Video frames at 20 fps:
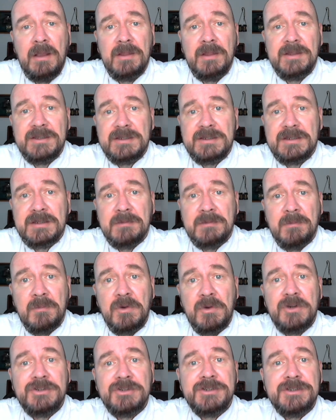This is an
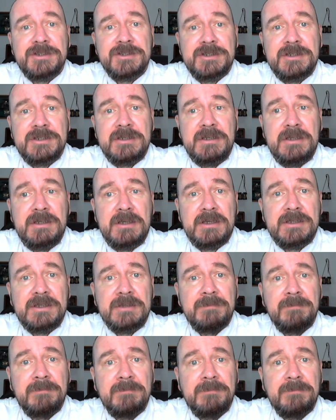emergency
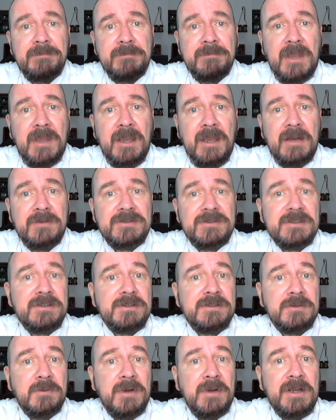kind of
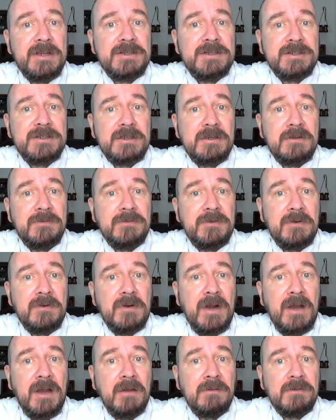situation. If you're
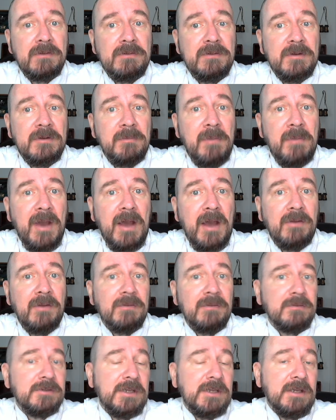out and about
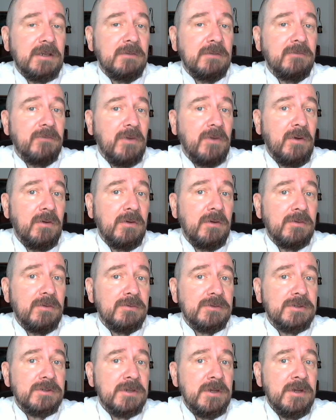taking
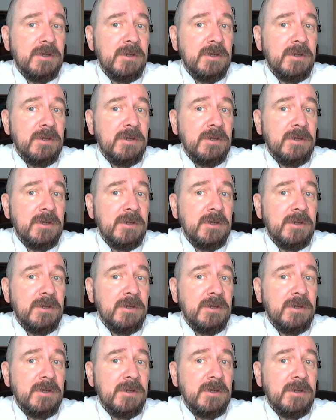photos,